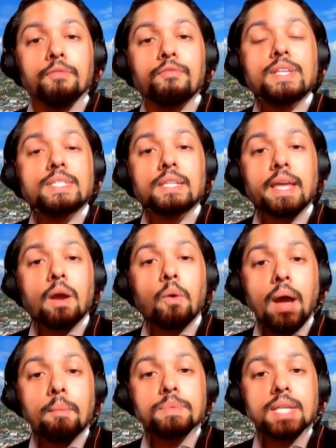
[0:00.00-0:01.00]
visit their
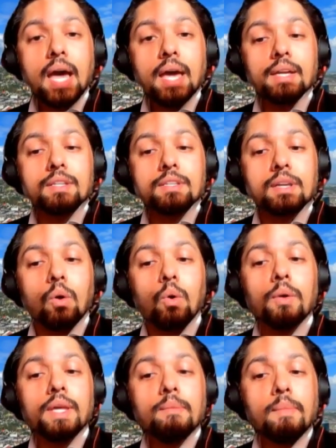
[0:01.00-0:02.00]
website,
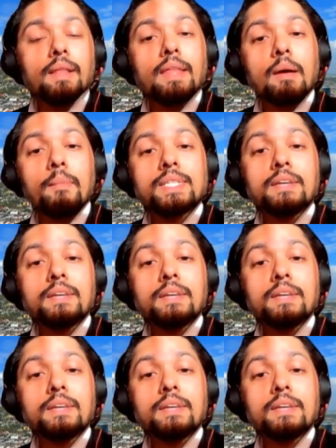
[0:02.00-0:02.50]
or email them at